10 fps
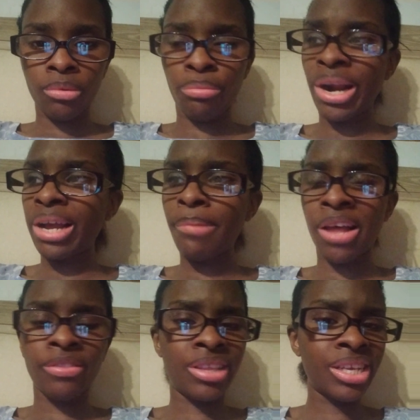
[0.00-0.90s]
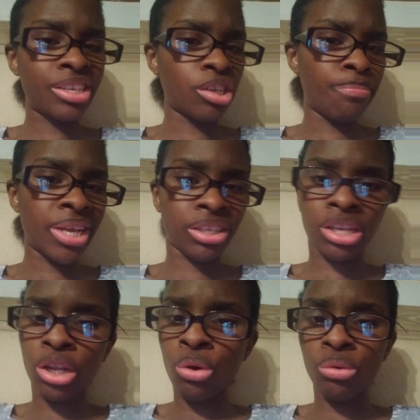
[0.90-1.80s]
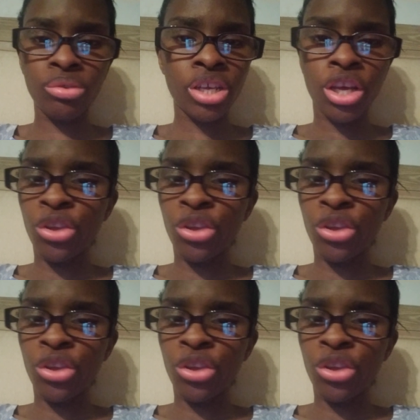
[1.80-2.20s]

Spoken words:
Brag about this, your best clothes.